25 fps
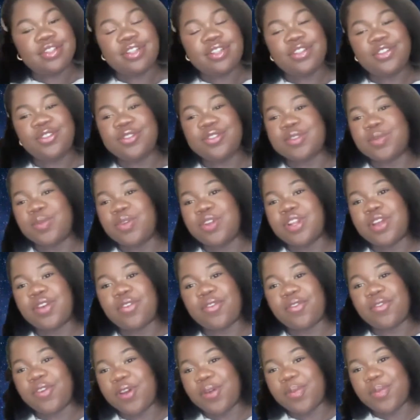YouTube will never
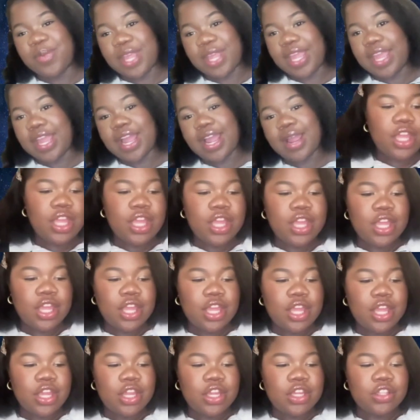fail me.
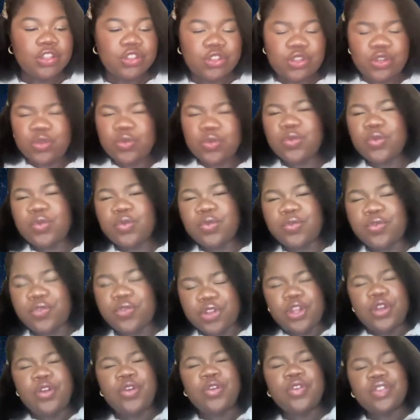Do you
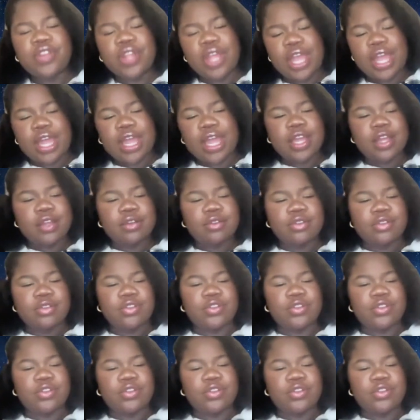feel that